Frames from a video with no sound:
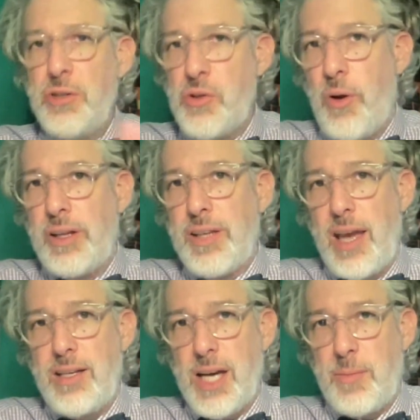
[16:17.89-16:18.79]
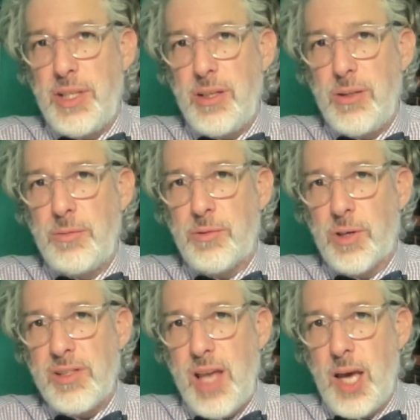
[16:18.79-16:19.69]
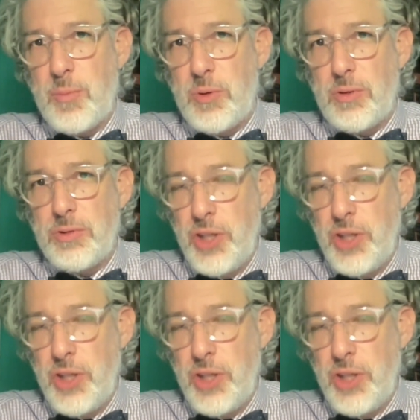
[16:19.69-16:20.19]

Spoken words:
join KW, for example,